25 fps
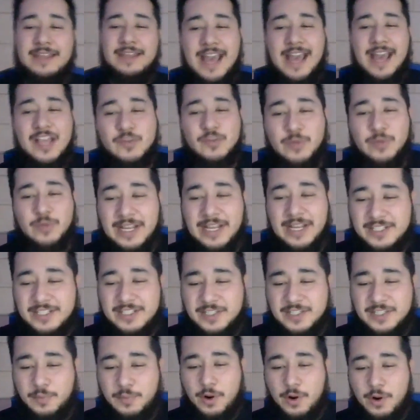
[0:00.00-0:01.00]
Guys, we like
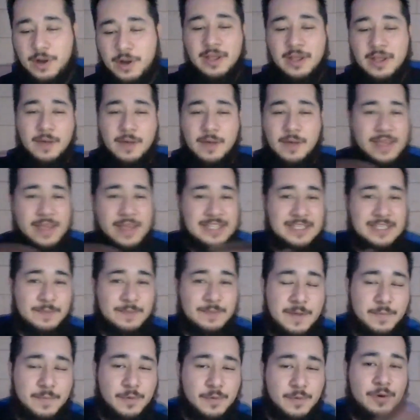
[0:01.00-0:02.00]
to support amazing
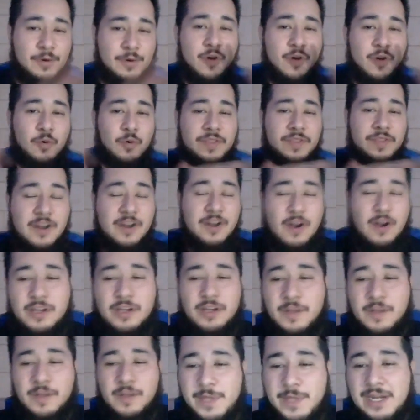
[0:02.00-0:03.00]
people within our
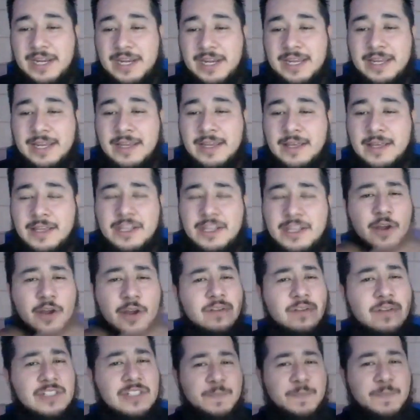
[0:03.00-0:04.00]
community.
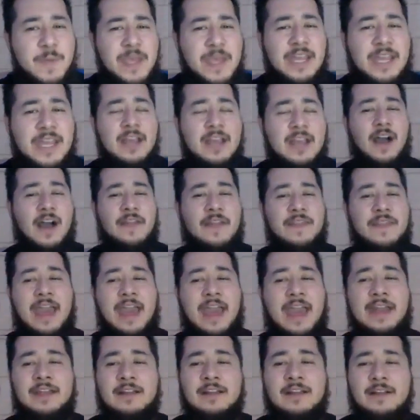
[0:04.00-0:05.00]
Speaking on
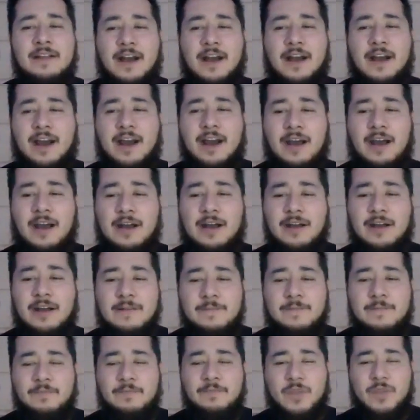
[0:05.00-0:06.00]
that,
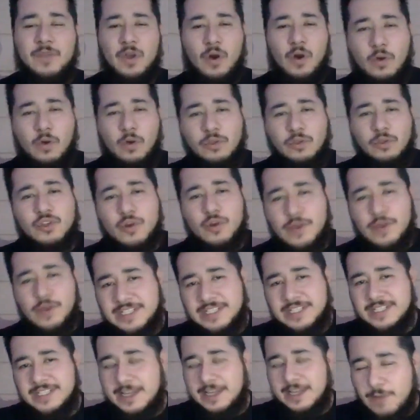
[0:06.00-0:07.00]

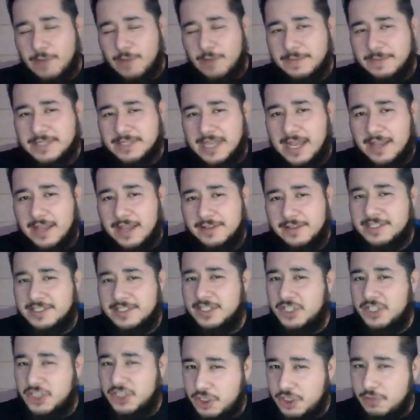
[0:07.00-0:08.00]
TGH Reptiles,
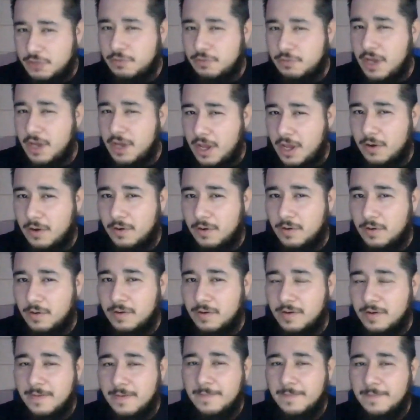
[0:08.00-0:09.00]
did you
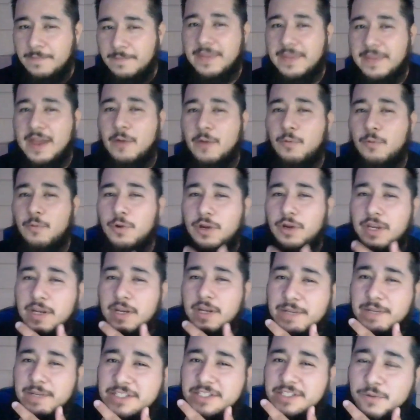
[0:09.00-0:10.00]
know that we're going
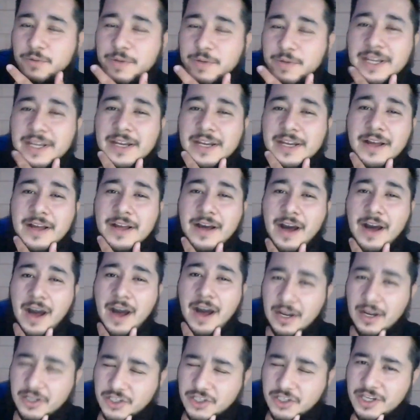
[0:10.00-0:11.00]
to be doing an
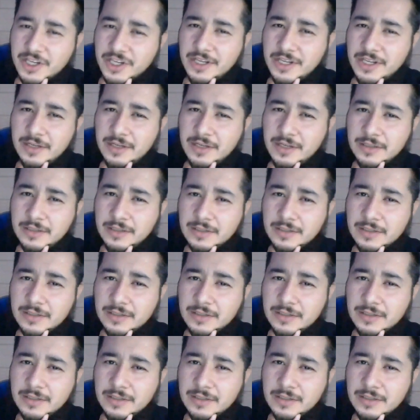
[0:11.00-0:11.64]
auction?